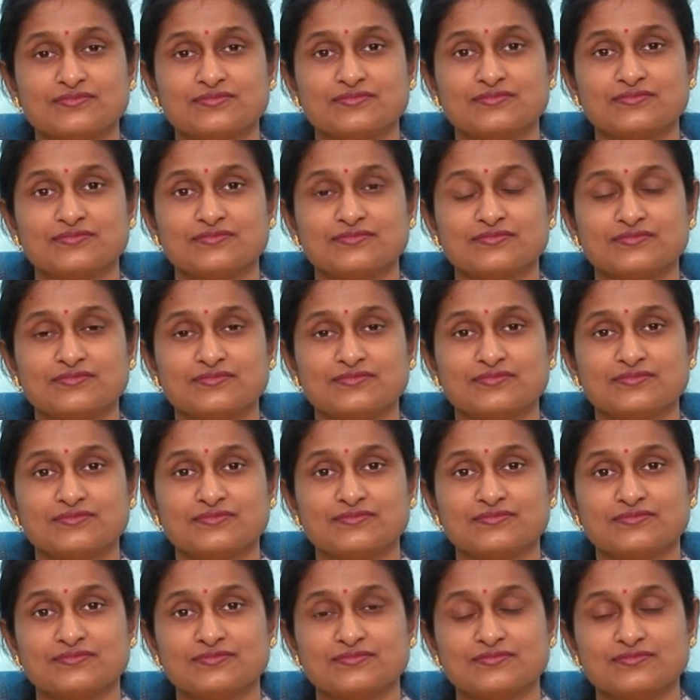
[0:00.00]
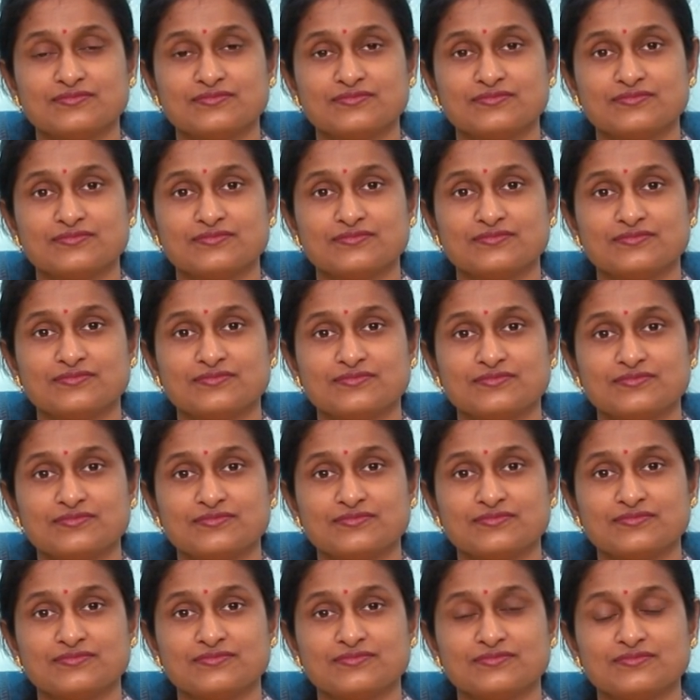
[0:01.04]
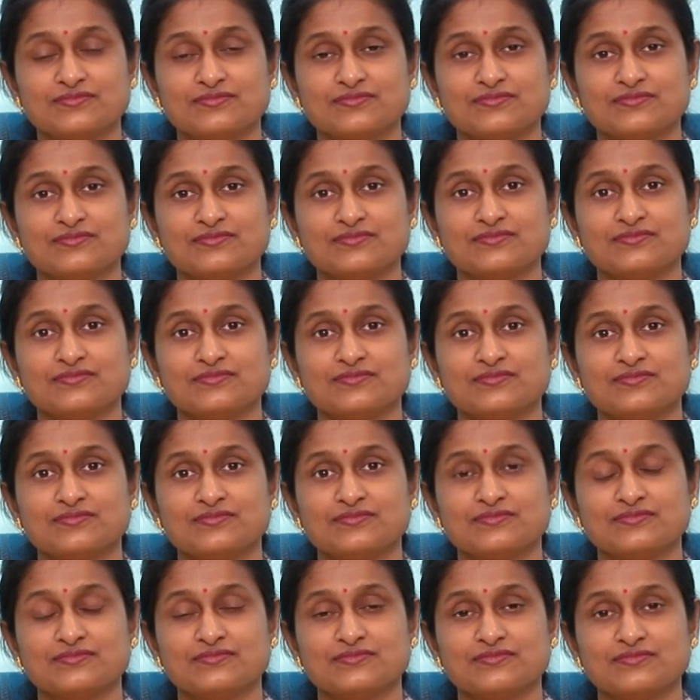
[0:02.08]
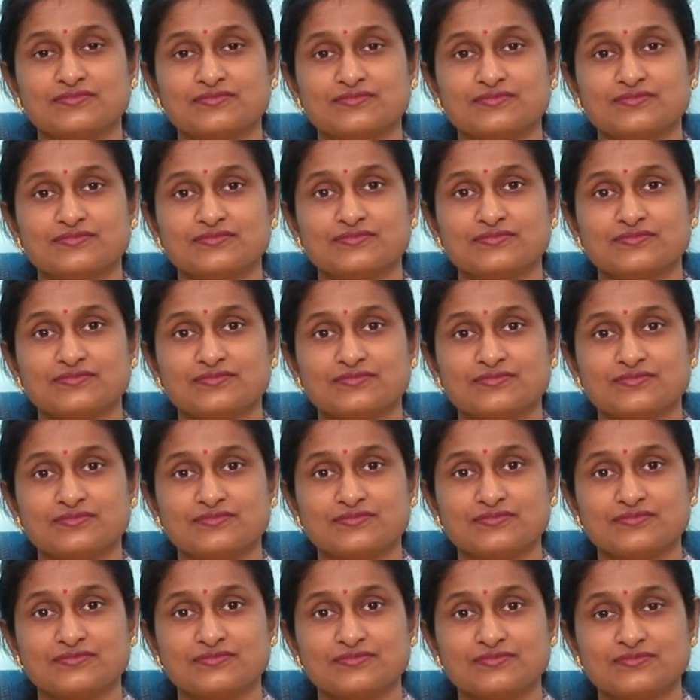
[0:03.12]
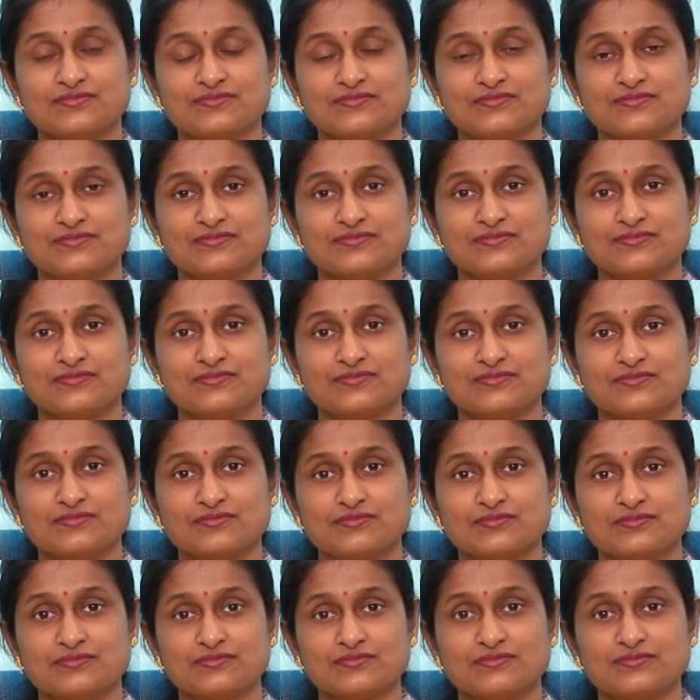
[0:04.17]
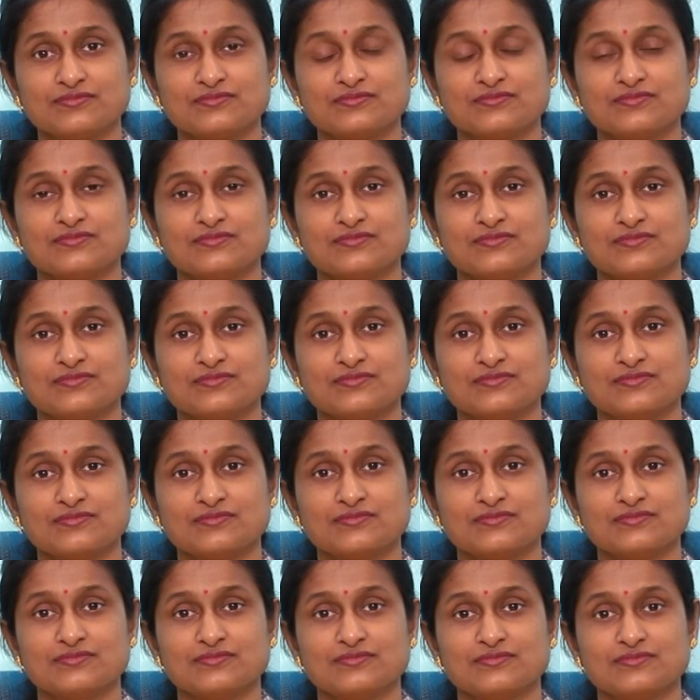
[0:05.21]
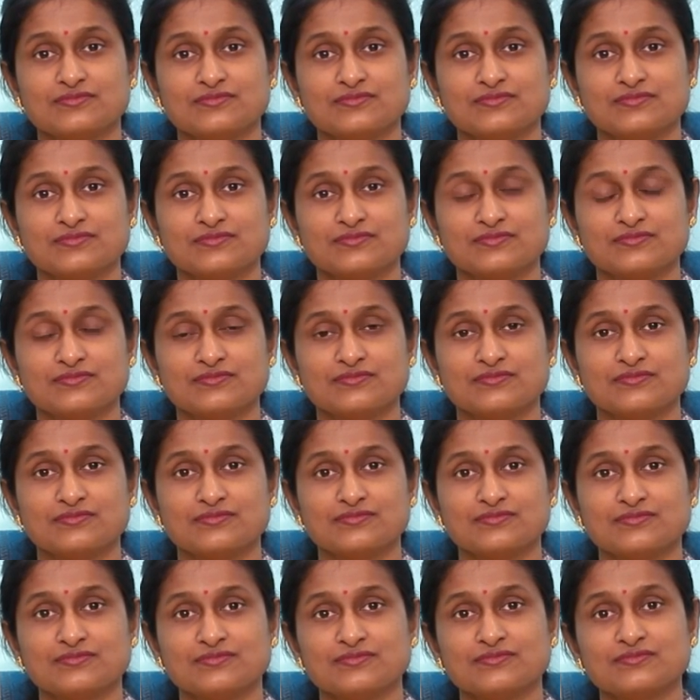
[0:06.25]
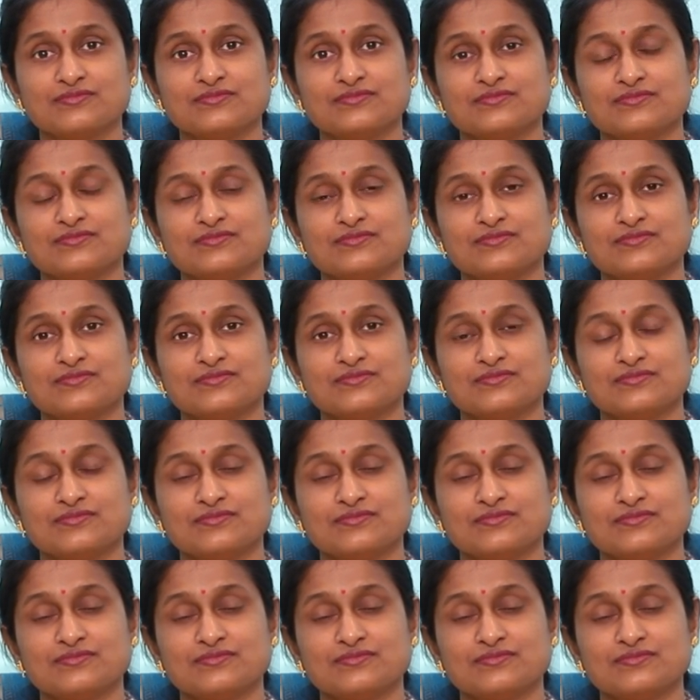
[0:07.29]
(silent)